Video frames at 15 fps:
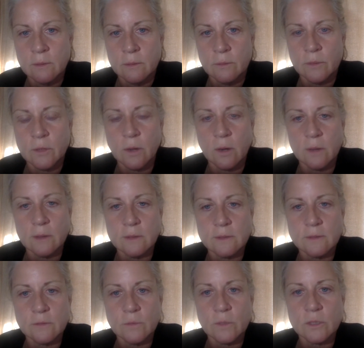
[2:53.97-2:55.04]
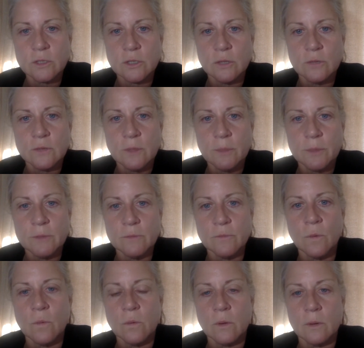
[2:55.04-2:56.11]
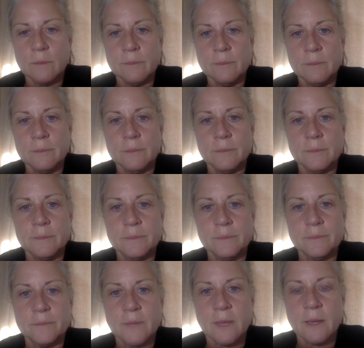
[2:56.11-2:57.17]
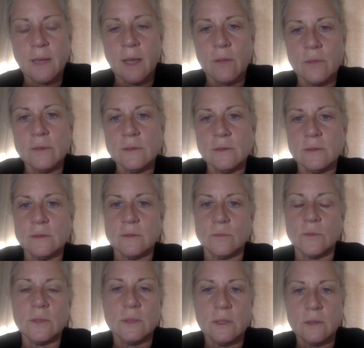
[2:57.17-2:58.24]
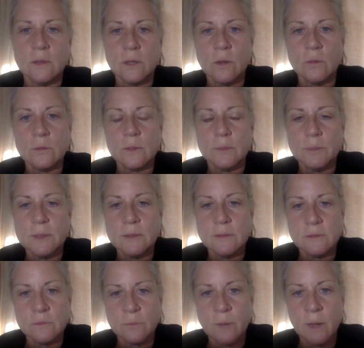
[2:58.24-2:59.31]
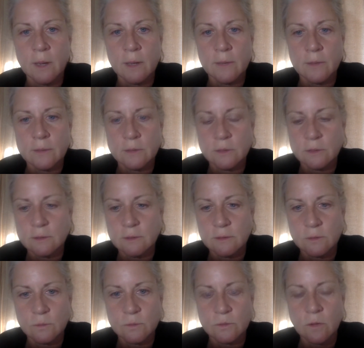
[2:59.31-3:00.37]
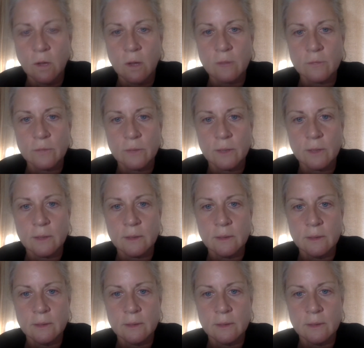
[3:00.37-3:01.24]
regardless of what shows up in form, and how this is really the only peace of mind that Jesus was offering